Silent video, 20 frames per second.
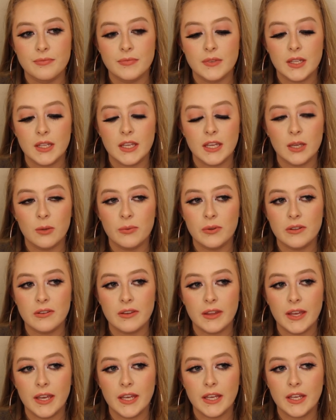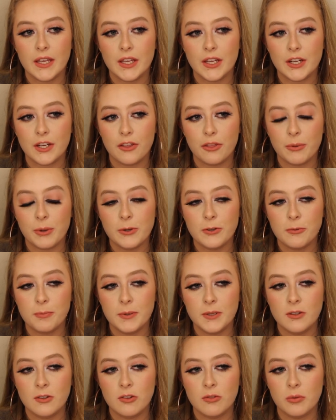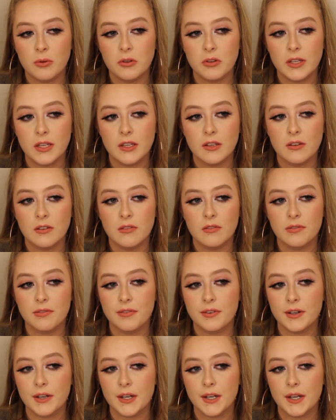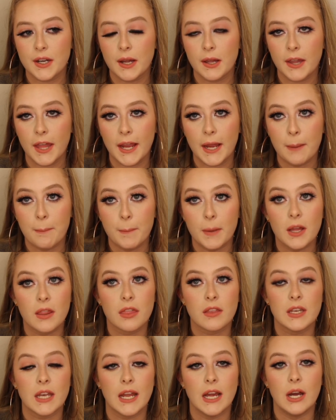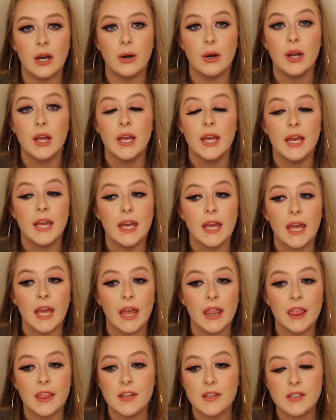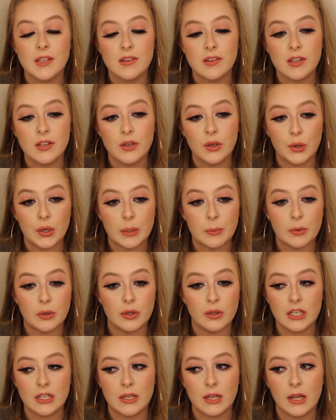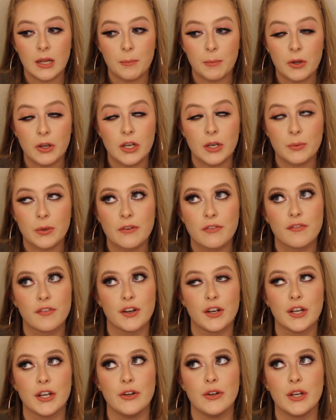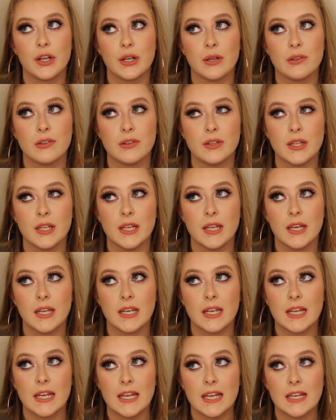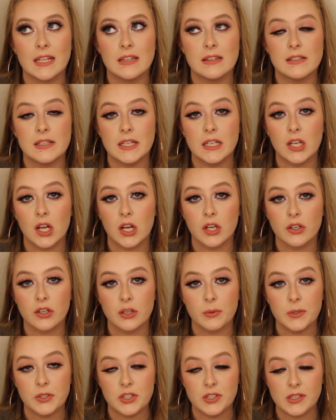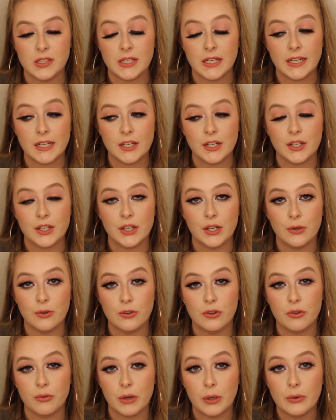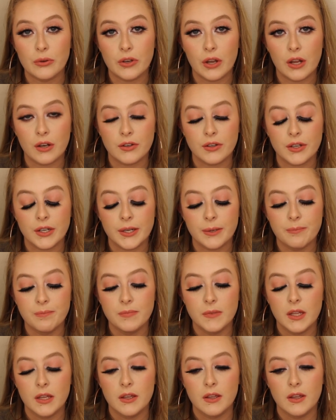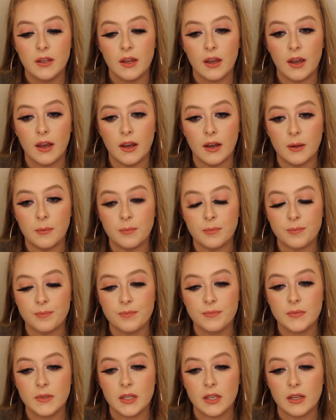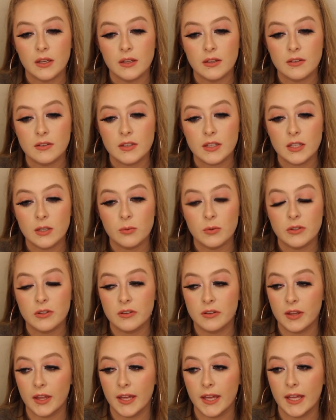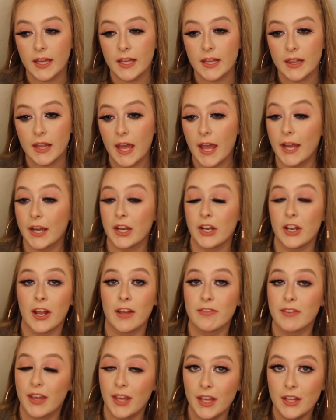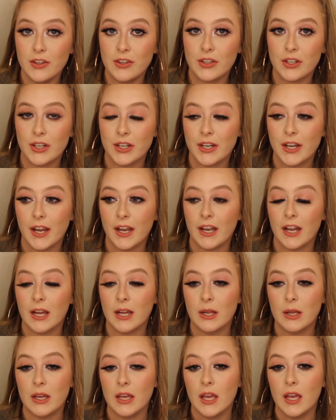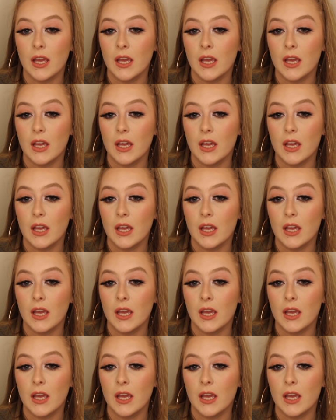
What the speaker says: he was like, your throat's been swollen for like a month now, and this isn't normal. I'm going to refer you to go see an ENT doctor, which is an ear, nose, throat doctor, because he was saying that I could have cancer. And I